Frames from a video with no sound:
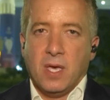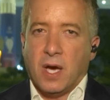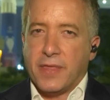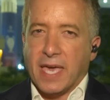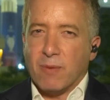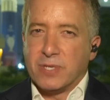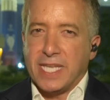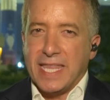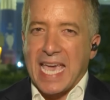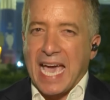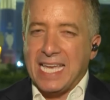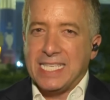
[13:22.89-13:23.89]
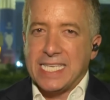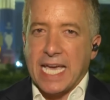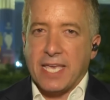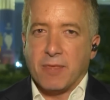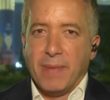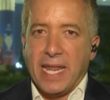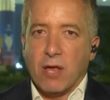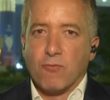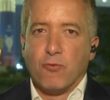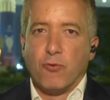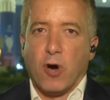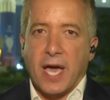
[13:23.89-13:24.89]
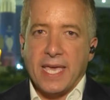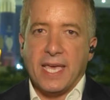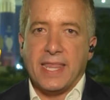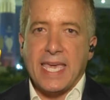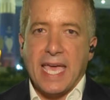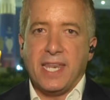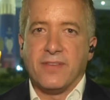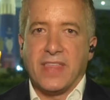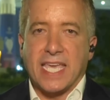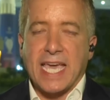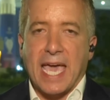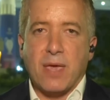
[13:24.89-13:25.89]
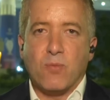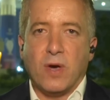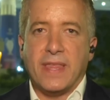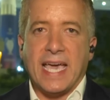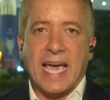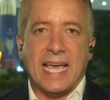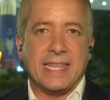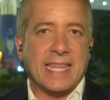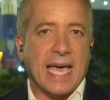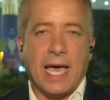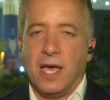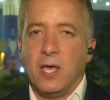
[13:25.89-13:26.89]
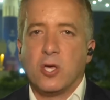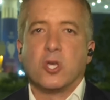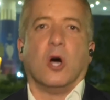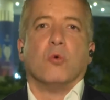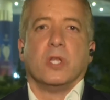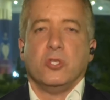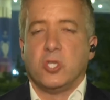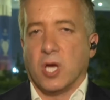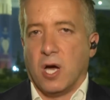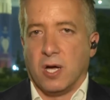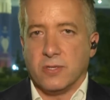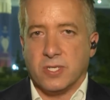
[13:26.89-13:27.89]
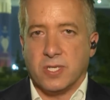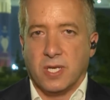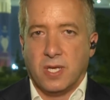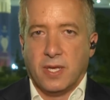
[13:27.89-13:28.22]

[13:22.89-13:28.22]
I think it was in the 88th minute, right at the end of the game, where they had that golden chance